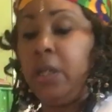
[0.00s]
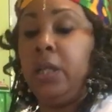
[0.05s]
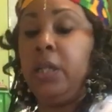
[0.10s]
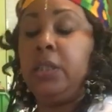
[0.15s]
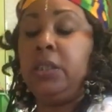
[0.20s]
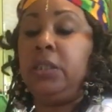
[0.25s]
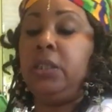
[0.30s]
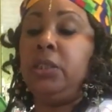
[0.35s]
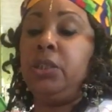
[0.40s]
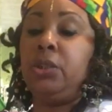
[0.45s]

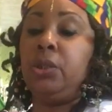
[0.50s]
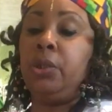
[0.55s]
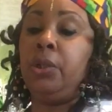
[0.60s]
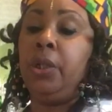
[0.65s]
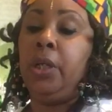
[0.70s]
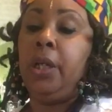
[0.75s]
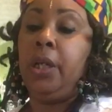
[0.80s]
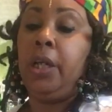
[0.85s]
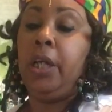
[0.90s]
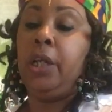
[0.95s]
scissor
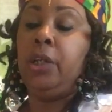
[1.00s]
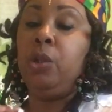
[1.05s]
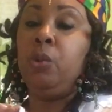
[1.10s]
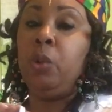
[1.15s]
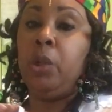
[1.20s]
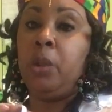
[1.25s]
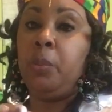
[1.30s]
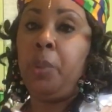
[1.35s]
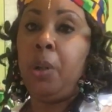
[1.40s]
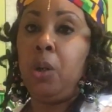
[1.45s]
and you
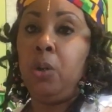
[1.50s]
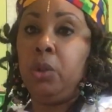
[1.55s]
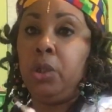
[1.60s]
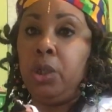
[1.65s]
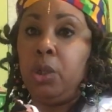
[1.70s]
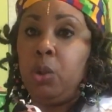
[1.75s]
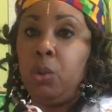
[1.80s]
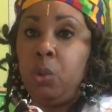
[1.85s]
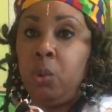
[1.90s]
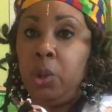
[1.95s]
want to poke
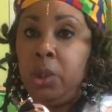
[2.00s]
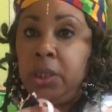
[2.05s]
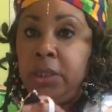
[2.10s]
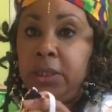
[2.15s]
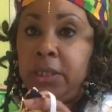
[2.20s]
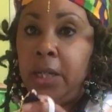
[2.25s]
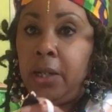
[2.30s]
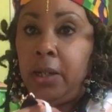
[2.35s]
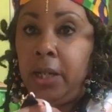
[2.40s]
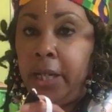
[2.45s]
your
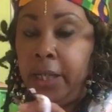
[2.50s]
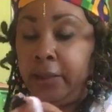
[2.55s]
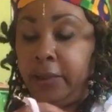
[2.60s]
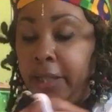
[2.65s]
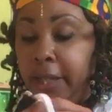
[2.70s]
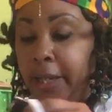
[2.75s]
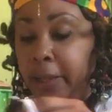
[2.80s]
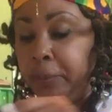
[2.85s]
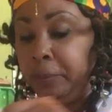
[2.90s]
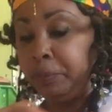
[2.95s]
corners out like
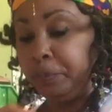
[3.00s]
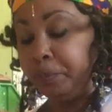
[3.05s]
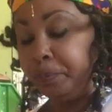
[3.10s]
that.